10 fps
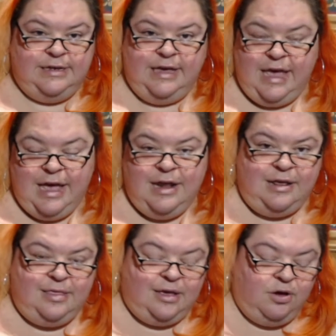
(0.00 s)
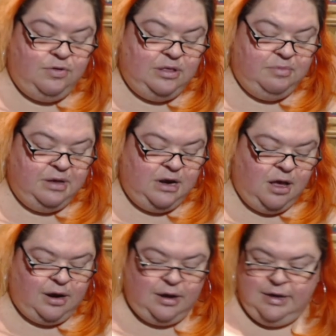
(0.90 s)
and candy that go in the
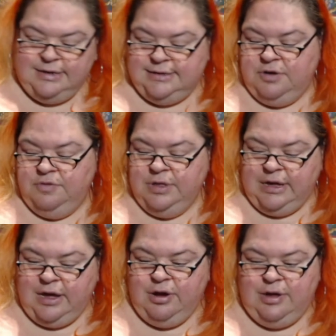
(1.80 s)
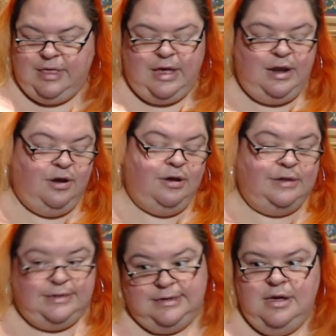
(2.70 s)
piñata, because they don't really carry that here.
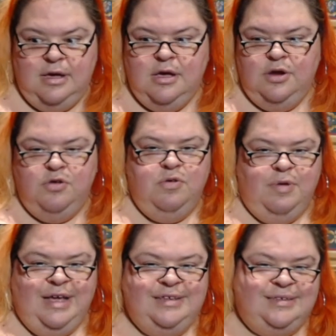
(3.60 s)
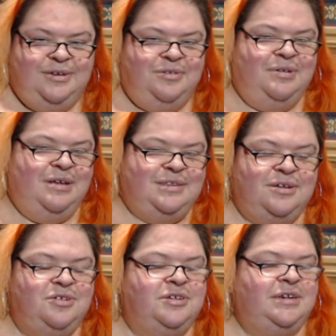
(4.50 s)
It's Norway, so that's
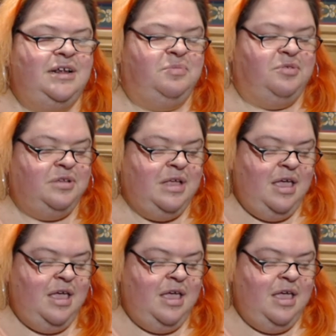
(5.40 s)
understandable.